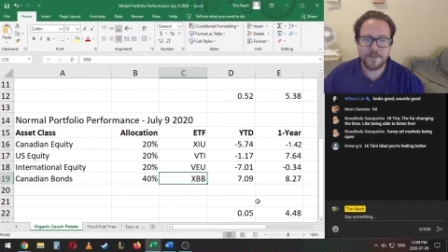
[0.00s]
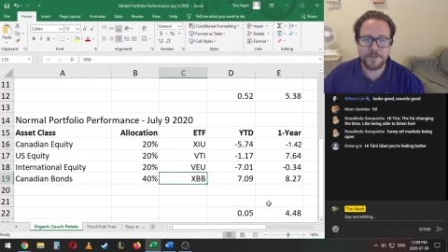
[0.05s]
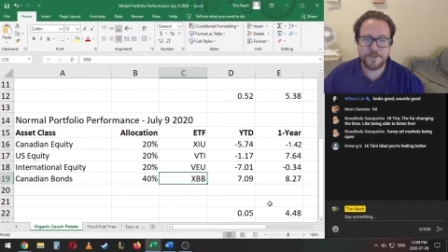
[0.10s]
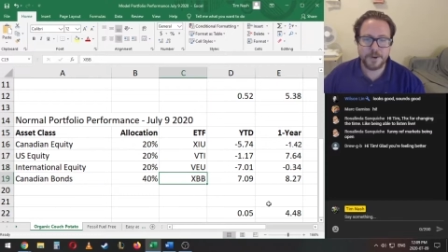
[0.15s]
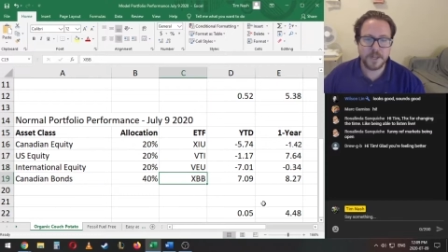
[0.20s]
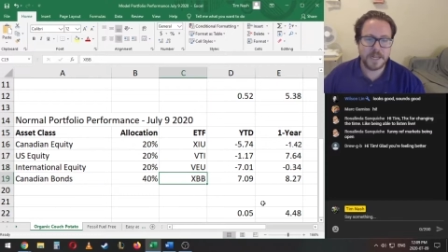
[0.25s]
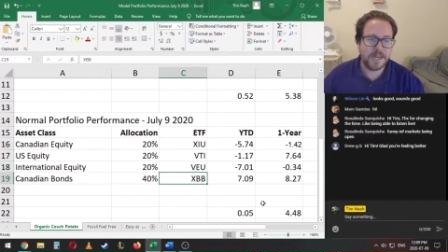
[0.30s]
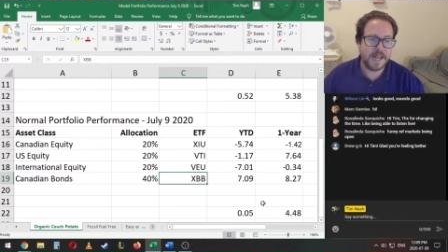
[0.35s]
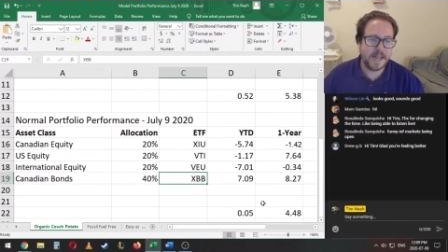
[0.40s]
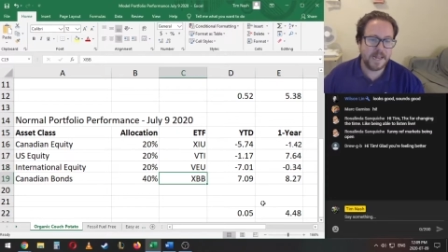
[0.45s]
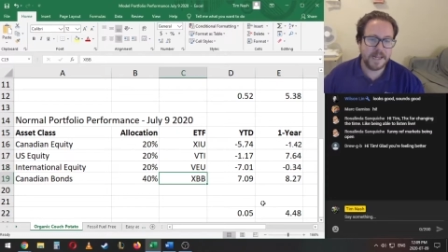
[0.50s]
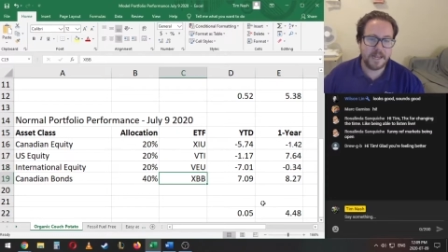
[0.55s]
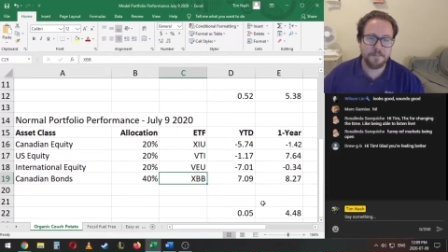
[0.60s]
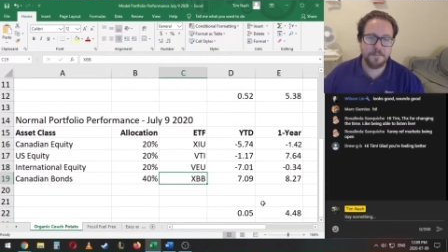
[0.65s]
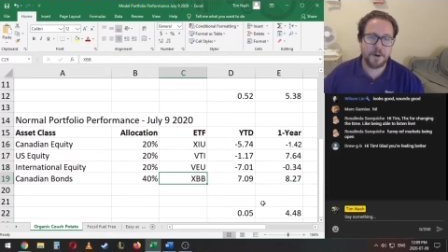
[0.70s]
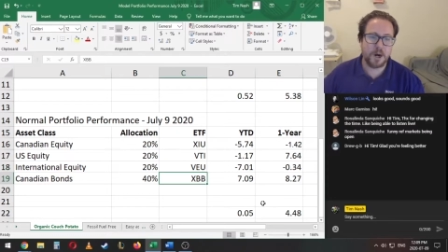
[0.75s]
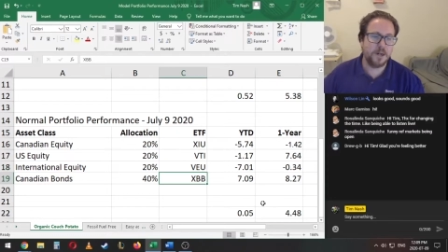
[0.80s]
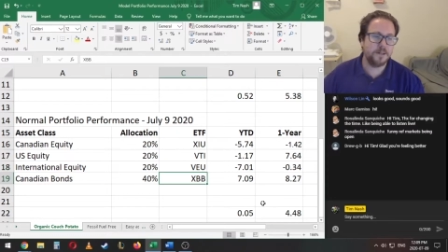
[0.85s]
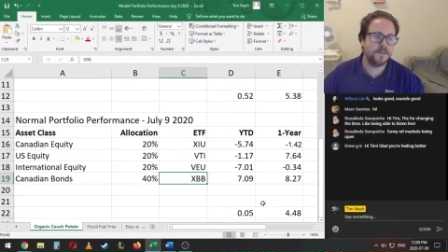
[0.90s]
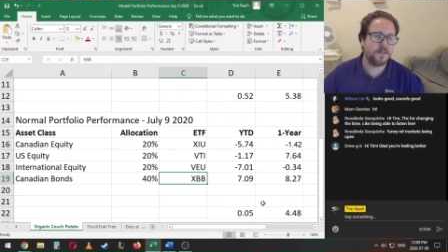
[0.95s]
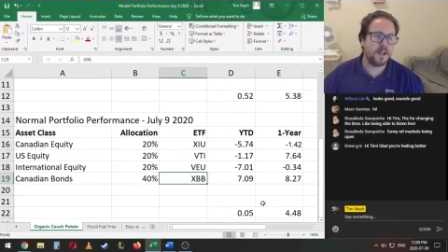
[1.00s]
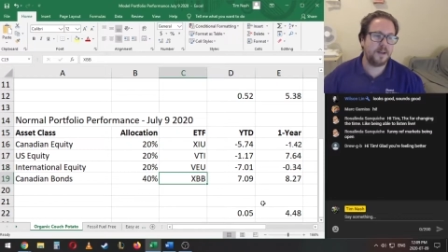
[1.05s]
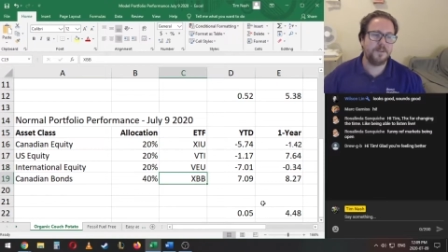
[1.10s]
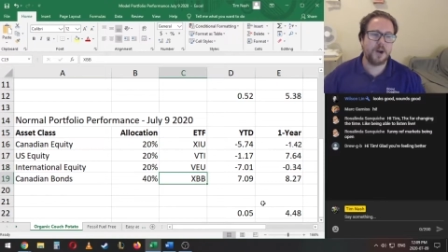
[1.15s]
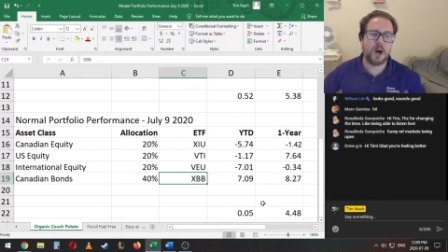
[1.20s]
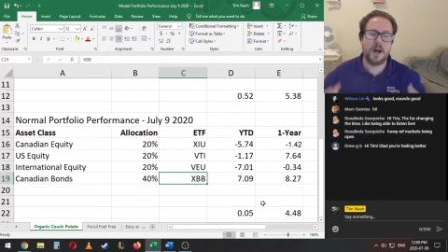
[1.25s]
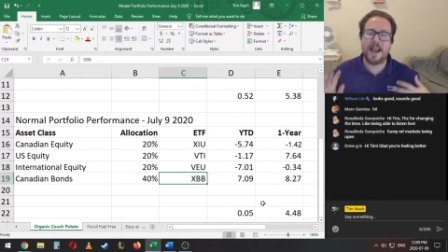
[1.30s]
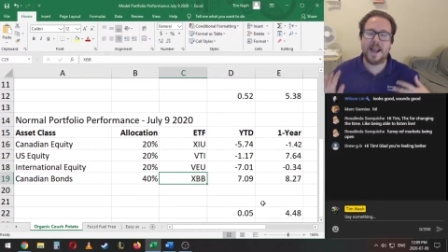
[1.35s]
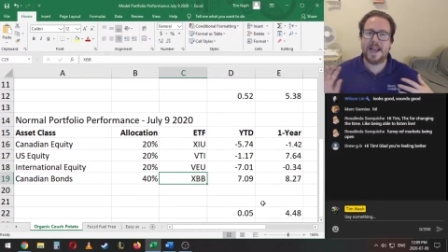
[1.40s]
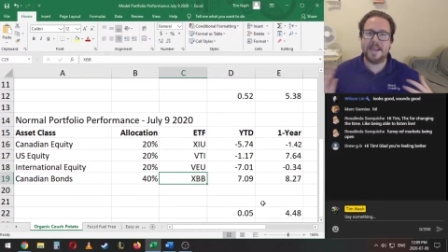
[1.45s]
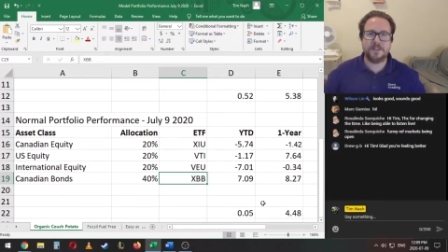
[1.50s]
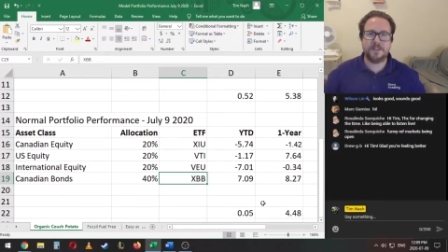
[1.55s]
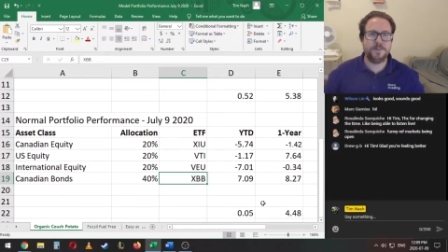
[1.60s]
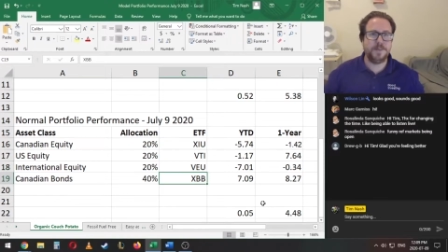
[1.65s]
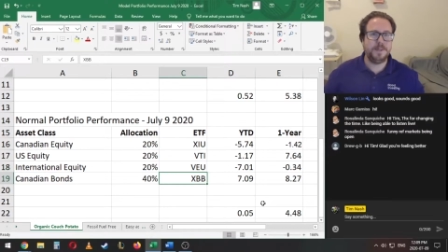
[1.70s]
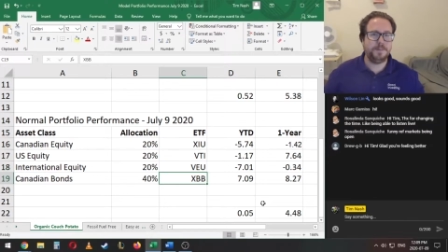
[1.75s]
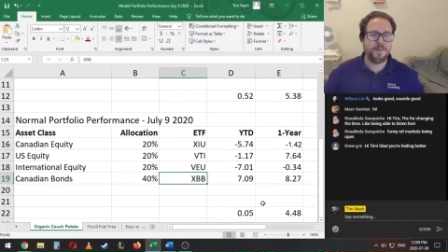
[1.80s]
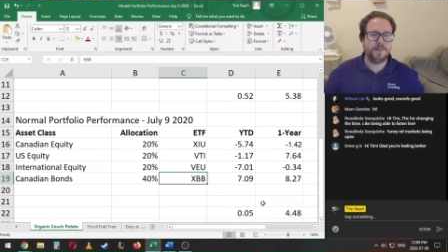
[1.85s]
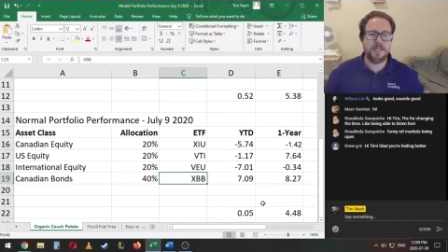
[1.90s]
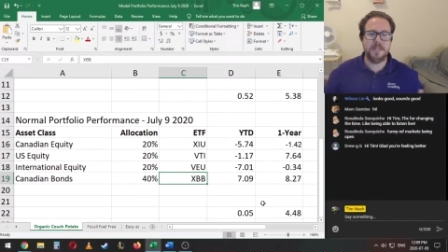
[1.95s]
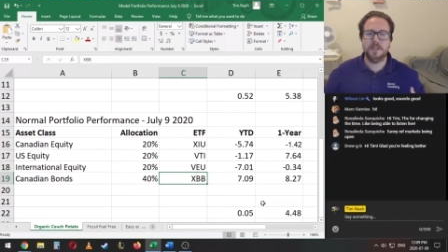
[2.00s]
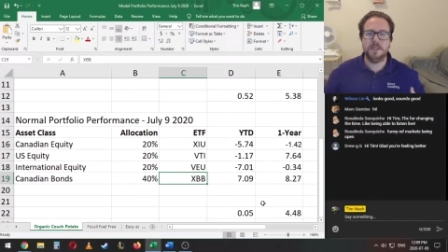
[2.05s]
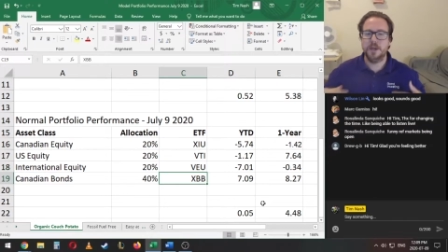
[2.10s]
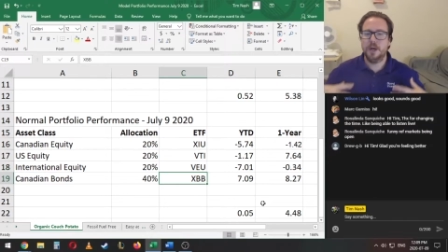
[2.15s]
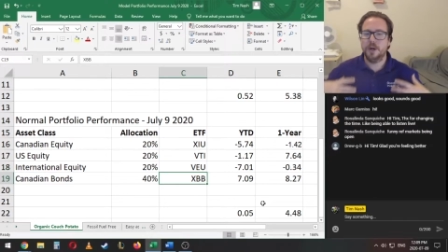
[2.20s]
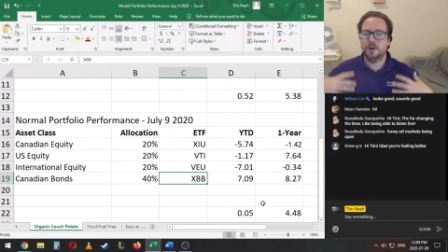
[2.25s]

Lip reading: for Canadian bonds, I've got XBB,